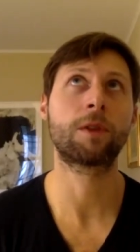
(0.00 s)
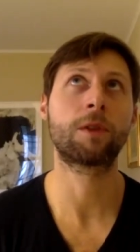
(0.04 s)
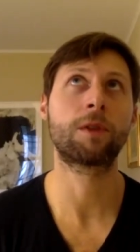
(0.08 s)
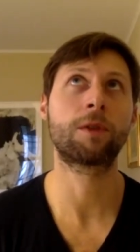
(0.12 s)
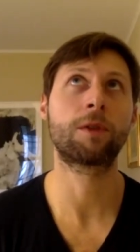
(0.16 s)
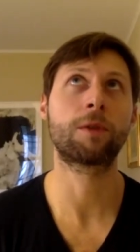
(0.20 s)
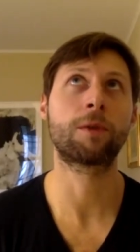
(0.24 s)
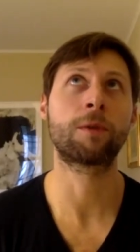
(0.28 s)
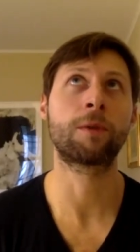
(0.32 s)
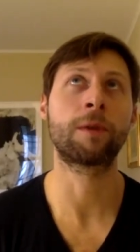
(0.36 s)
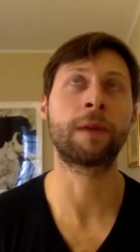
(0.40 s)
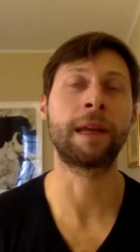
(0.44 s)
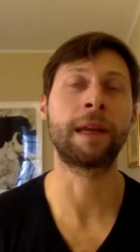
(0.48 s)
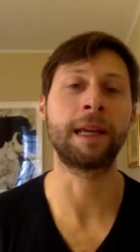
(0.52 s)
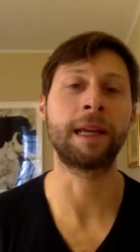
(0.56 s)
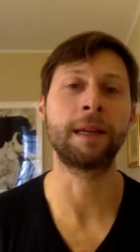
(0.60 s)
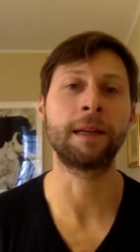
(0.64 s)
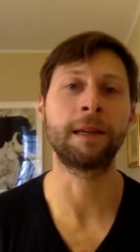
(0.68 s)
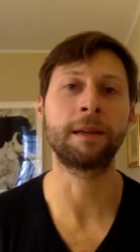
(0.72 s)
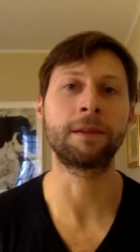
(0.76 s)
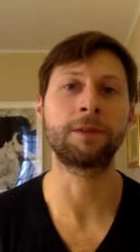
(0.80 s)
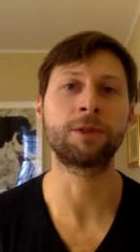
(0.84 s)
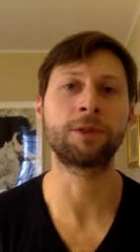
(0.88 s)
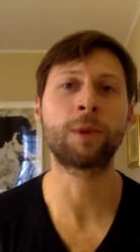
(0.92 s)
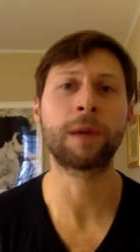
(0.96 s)

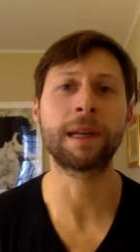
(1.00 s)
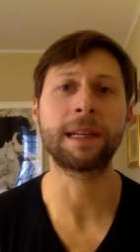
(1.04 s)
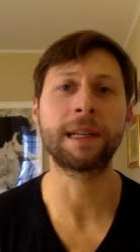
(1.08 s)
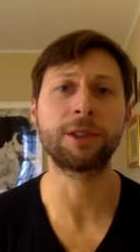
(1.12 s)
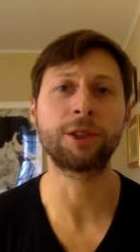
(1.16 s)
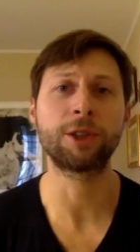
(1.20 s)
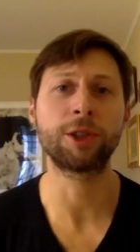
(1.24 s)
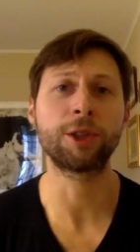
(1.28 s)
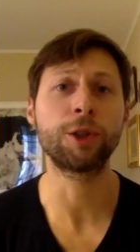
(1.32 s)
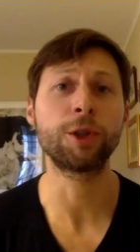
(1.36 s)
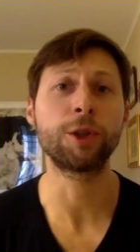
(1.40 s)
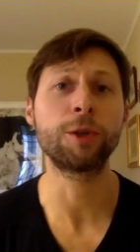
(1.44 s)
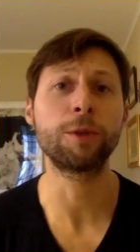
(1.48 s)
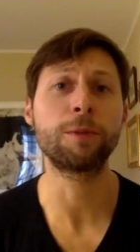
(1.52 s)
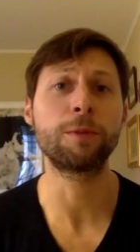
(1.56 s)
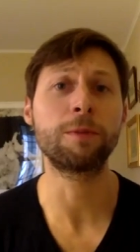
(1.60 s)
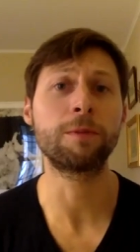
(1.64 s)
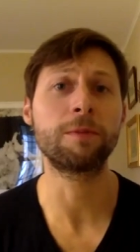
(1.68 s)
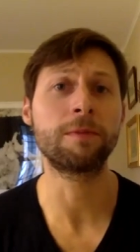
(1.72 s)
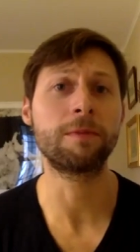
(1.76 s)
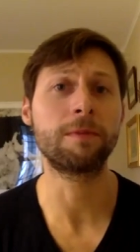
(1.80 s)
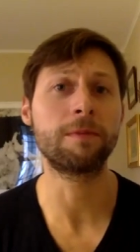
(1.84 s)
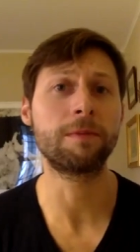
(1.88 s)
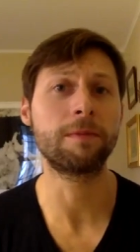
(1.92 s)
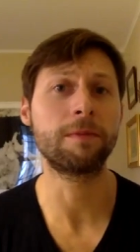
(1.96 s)
three, 22
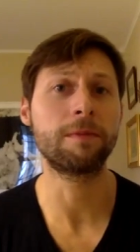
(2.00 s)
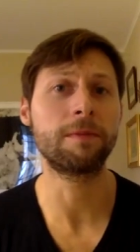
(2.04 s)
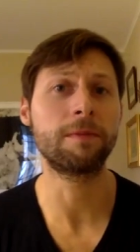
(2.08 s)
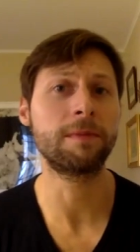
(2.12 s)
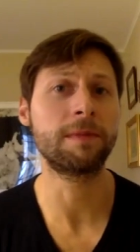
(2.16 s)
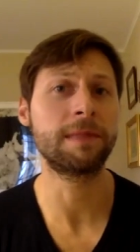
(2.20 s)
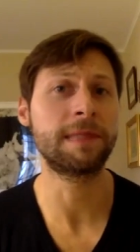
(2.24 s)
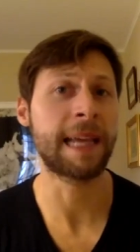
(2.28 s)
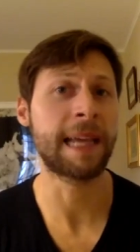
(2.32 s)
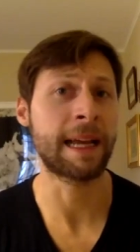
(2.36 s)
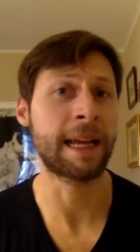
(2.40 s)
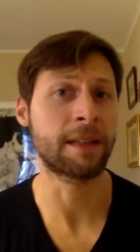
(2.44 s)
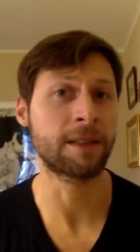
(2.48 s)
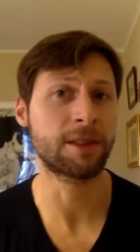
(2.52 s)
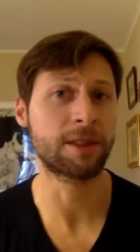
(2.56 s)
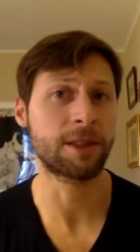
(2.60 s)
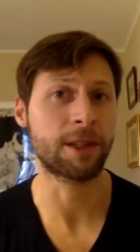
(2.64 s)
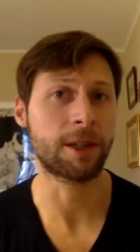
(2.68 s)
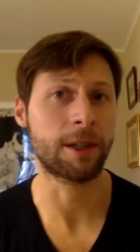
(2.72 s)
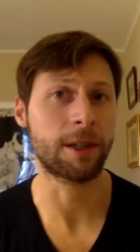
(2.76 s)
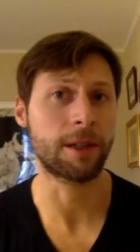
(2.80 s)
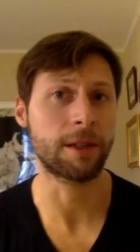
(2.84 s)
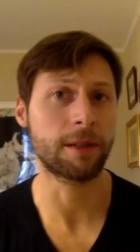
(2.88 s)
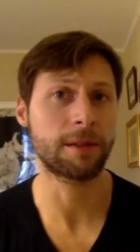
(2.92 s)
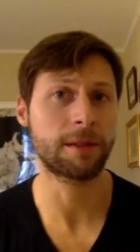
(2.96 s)

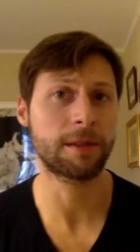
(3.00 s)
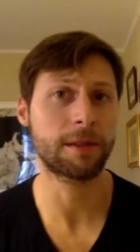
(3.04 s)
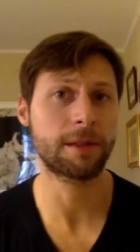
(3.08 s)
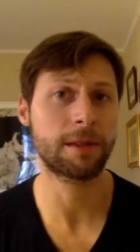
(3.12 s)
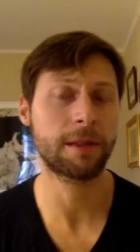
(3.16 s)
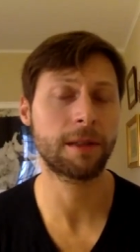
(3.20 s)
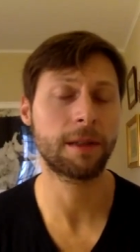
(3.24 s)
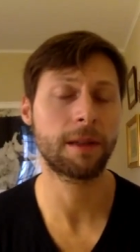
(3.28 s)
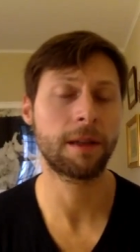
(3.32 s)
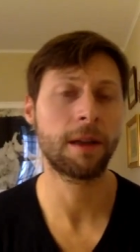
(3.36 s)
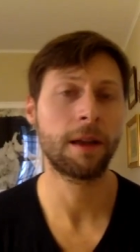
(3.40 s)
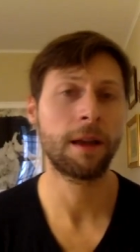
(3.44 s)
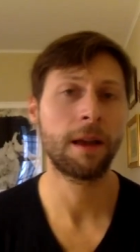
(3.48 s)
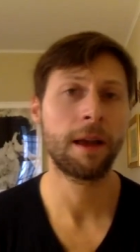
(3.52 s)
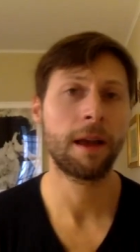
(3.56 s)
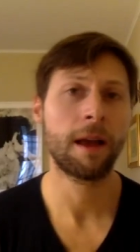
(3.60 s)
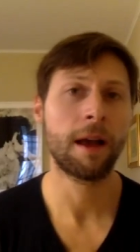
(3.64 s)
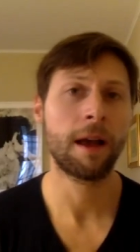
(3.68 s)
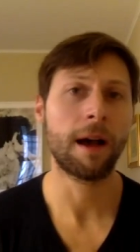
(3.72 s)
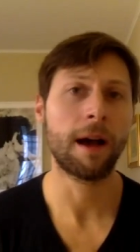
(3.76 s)
dancers. Mm-hmm.